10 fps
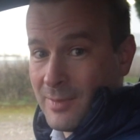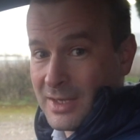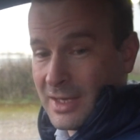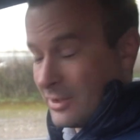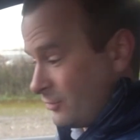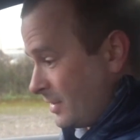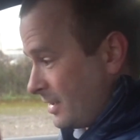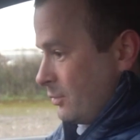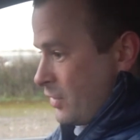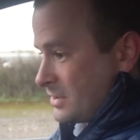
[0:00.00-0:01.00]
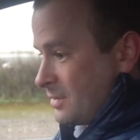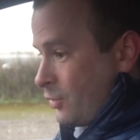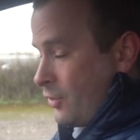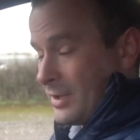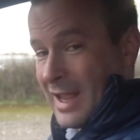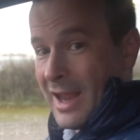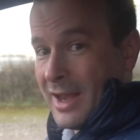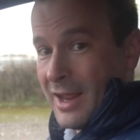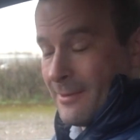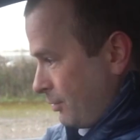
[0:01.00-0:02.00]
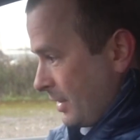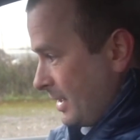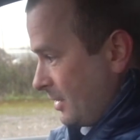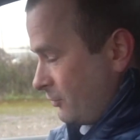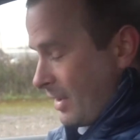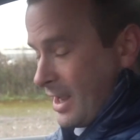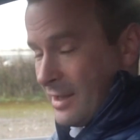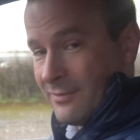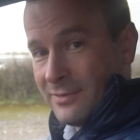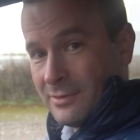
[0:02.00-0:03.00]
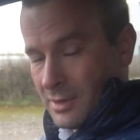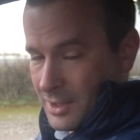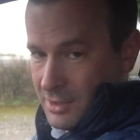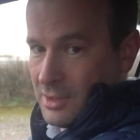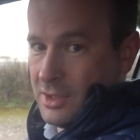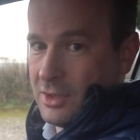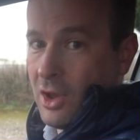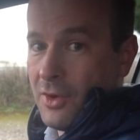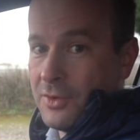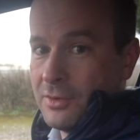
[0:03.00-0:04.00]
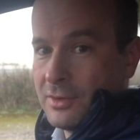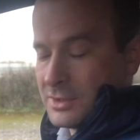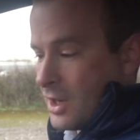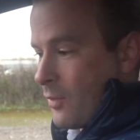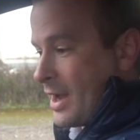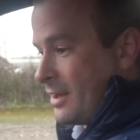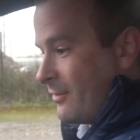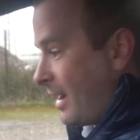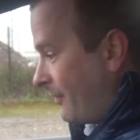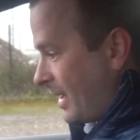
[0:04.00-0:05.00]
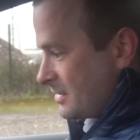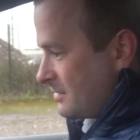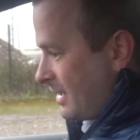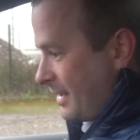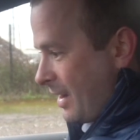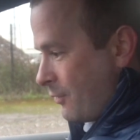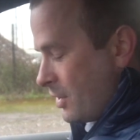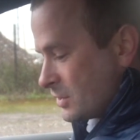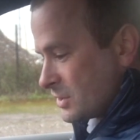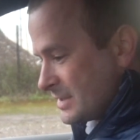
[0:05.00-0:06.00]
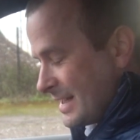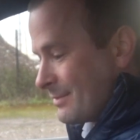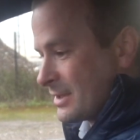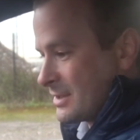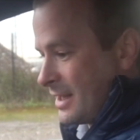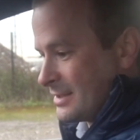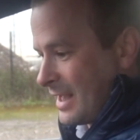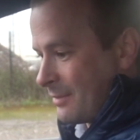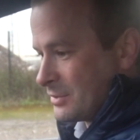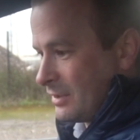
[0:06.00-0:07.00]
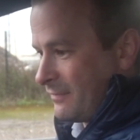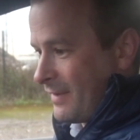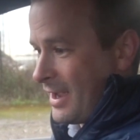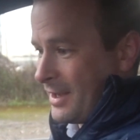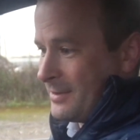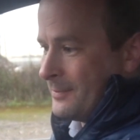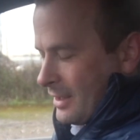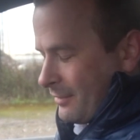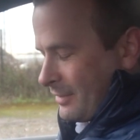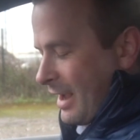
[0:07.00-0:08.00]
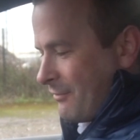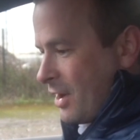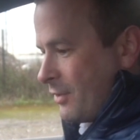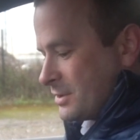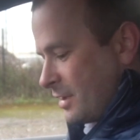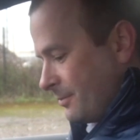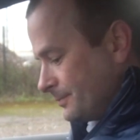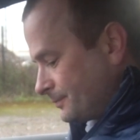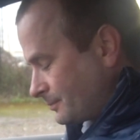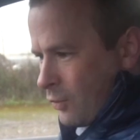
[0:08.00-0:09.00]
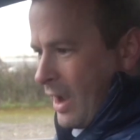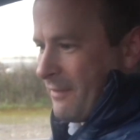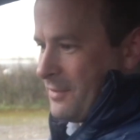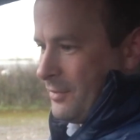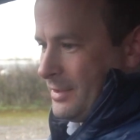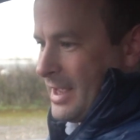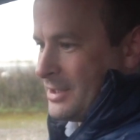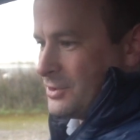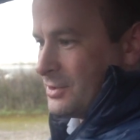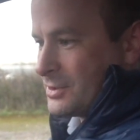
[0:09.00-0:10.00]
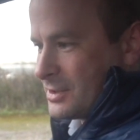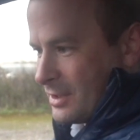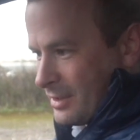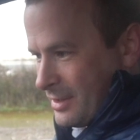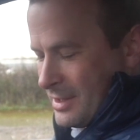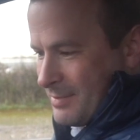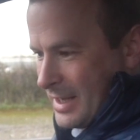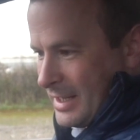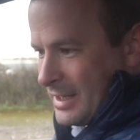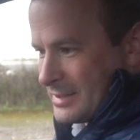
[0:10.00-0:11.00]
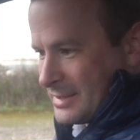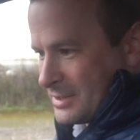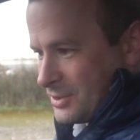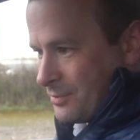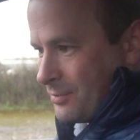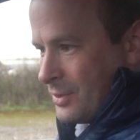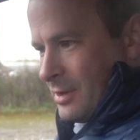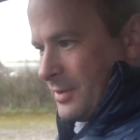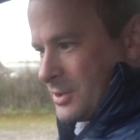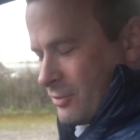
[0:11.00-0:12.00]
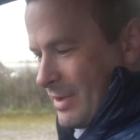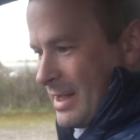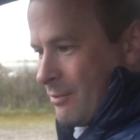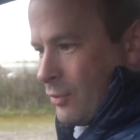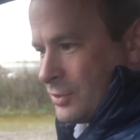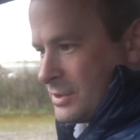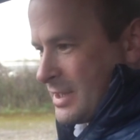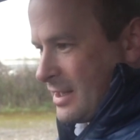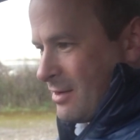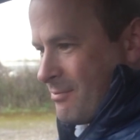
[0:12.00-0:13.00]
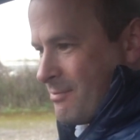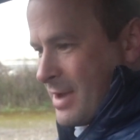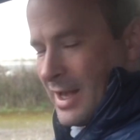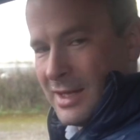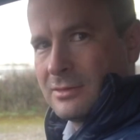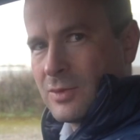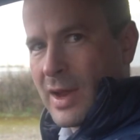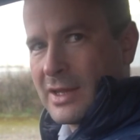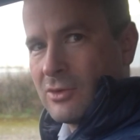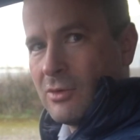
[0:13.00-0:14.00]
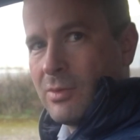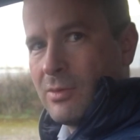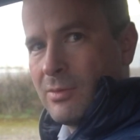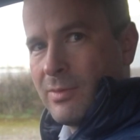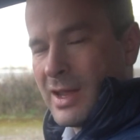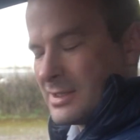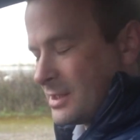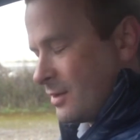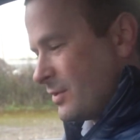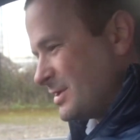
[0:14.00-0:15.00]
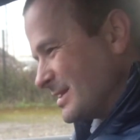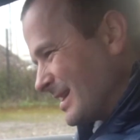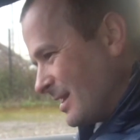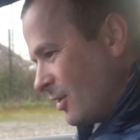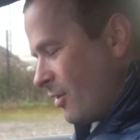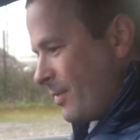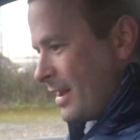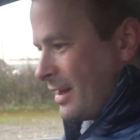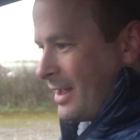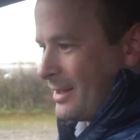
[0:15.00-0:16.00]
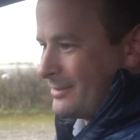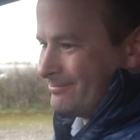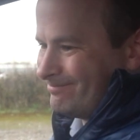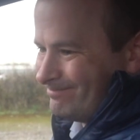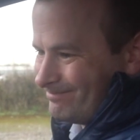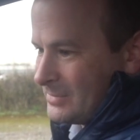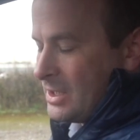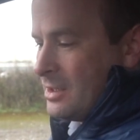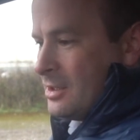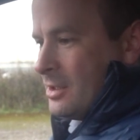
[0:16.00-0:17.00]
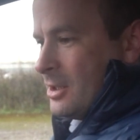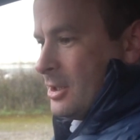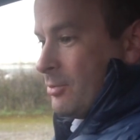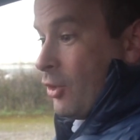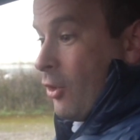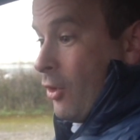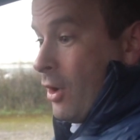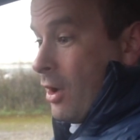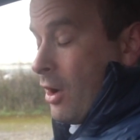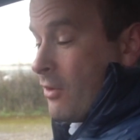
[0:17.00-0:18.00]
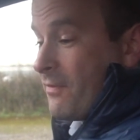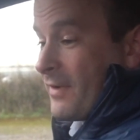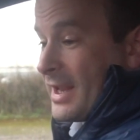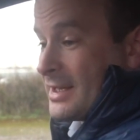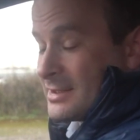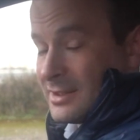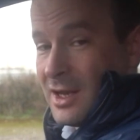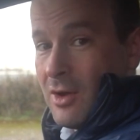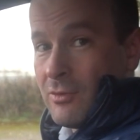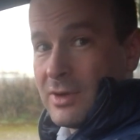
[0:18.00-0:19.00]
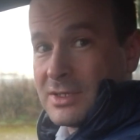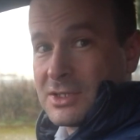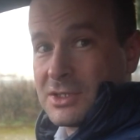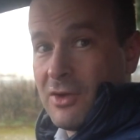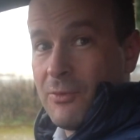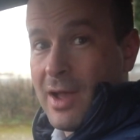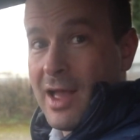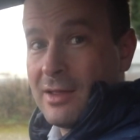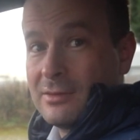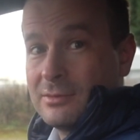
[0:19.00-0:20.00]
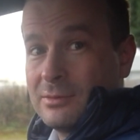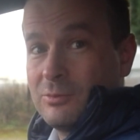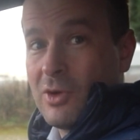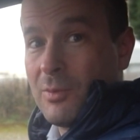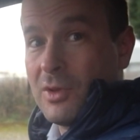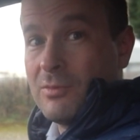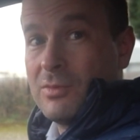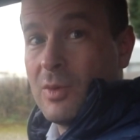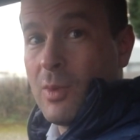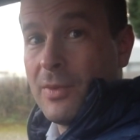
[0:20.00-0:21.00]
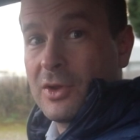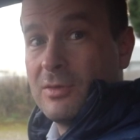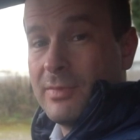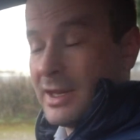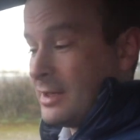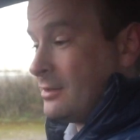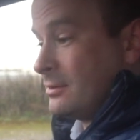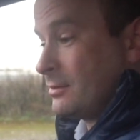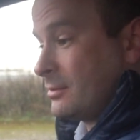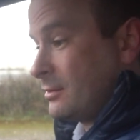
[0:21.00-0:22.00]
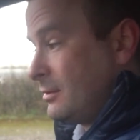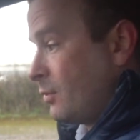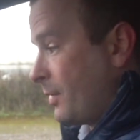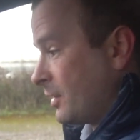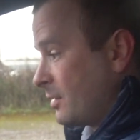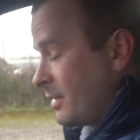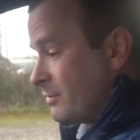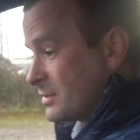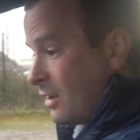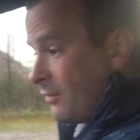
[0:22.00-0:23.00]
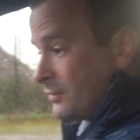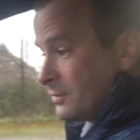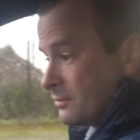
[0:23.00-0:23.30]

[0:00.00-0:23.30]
I mean, you literally press the button, get in it, pull it into drive, and you're gone. There's no waiting around. That works seamlessly. It's absolutely fine. I have noticed on quite a few occasions that the media system and the screen will just take you a minute to wake up. Yeah. Basically, which is a little bit like. But hopefully, it's a software problem and one that can be resolved.